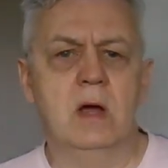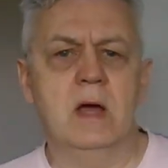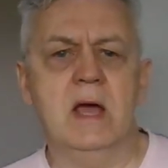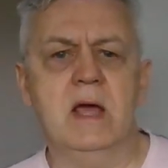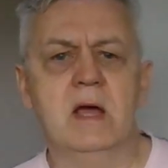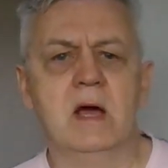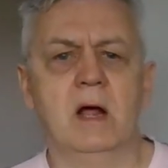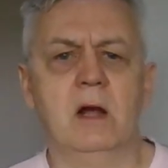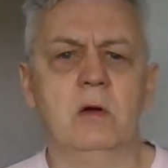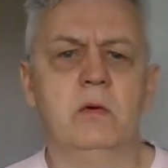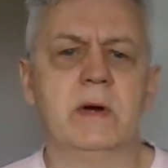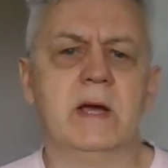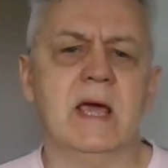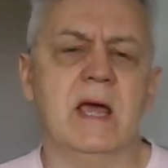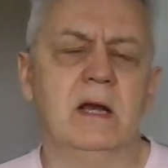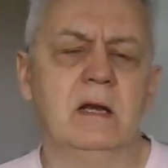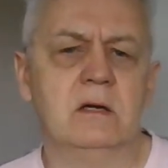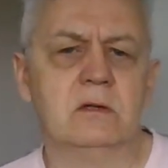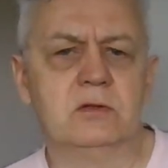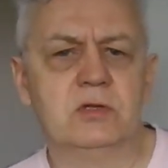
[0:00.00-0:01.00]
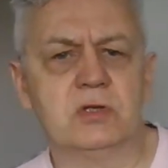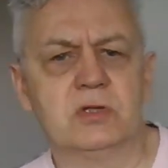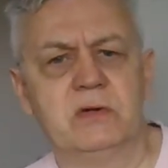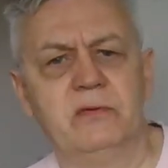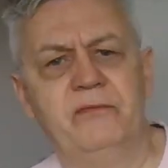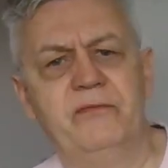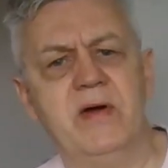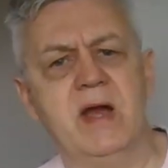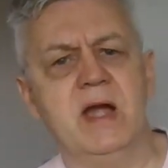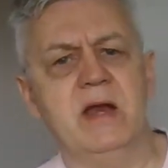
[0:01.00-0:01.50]
Hey, hello again. Look, just a
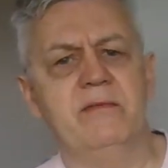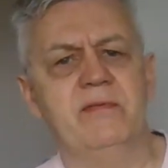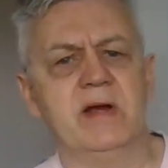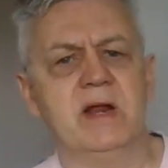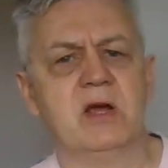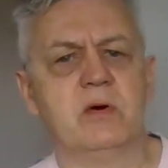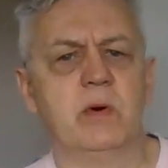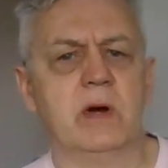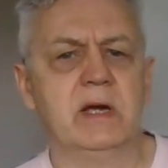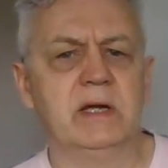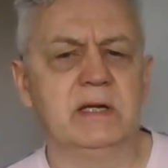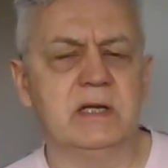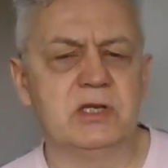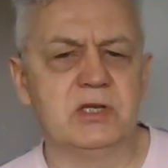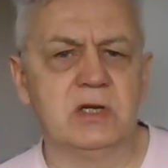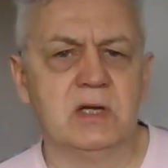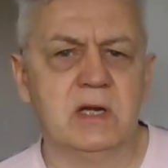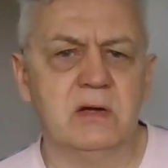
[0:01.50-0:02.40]
very, very quick addition.